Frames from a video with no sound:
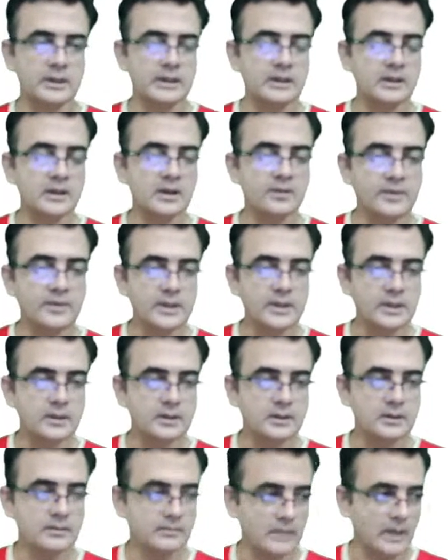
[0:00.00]

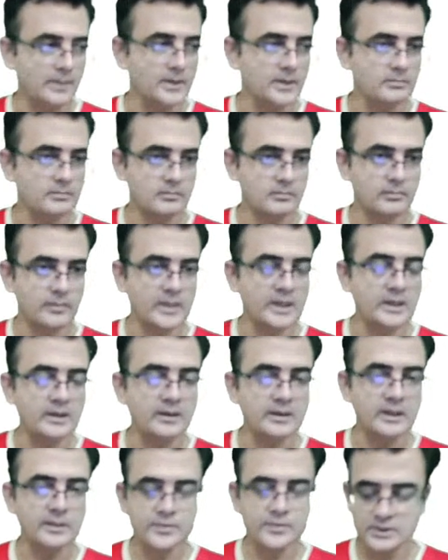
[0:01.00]
many
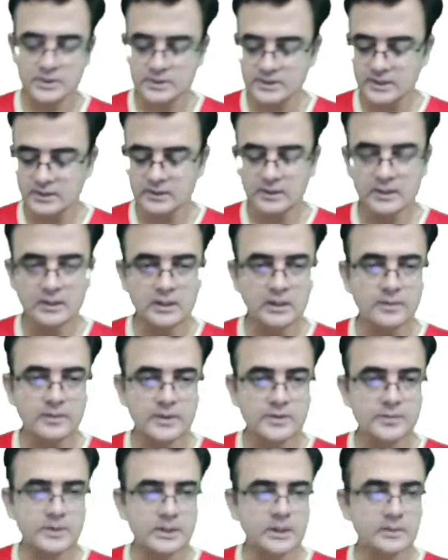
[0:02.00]
interruptions are there
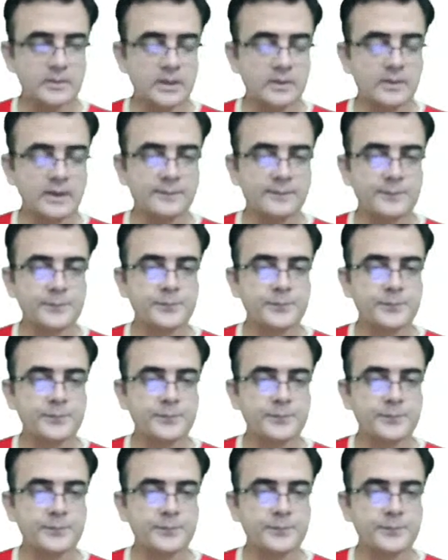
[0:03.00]
in between